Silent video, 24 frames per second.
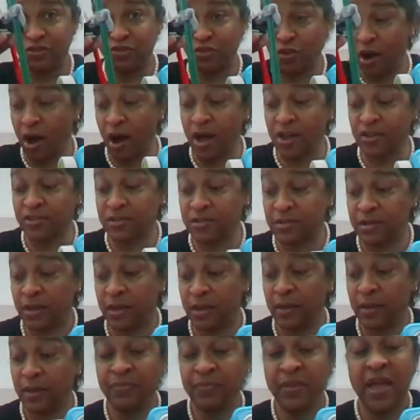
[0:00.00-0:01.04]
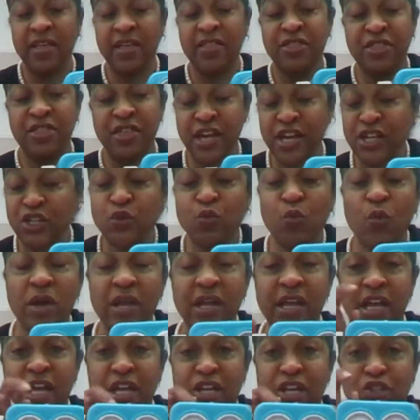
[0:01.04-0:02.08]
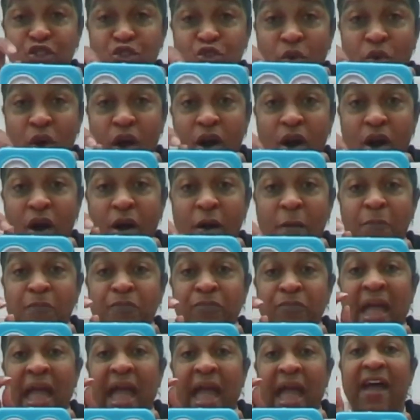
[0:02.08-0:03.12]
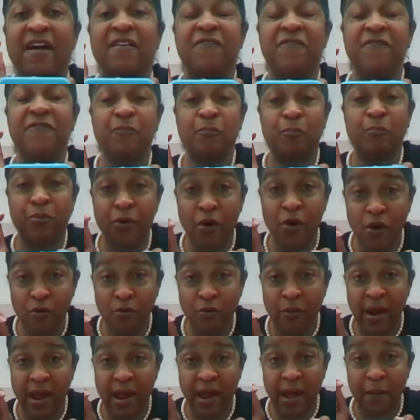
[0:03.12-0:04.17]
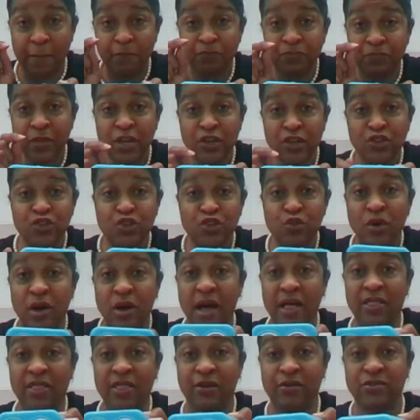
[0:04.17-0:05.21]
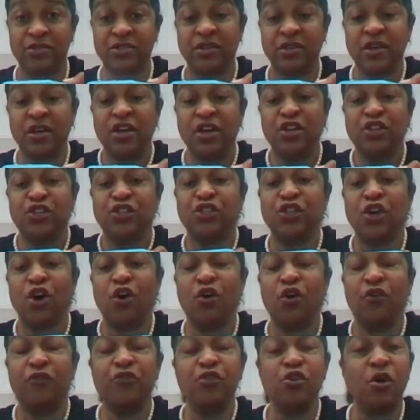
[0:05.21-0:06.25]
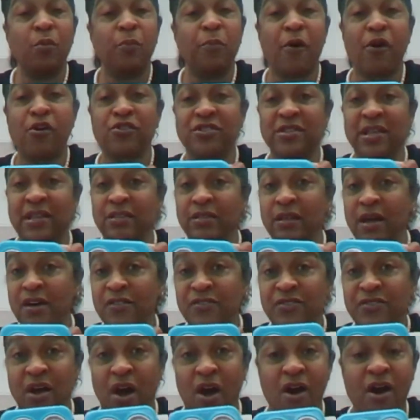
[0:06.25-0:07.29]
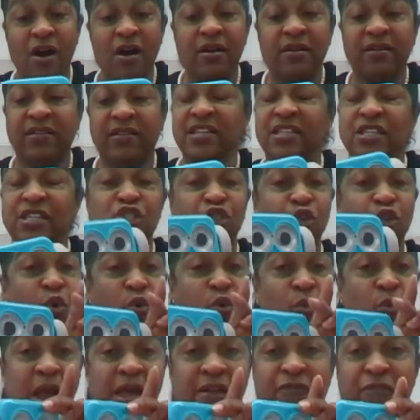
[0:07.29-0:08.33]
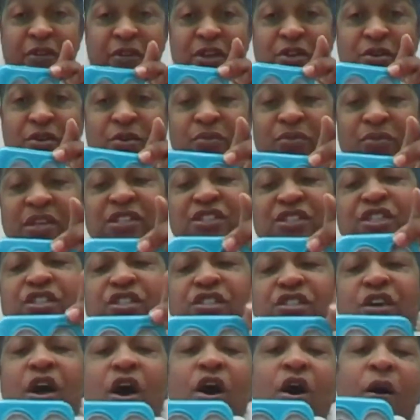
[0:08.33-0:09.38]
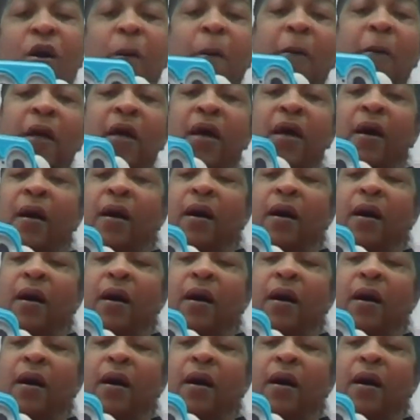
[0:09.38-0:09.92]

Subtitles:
draws, this one can draw and program to colors. So if you're a person who loves art, this is great for you. This is called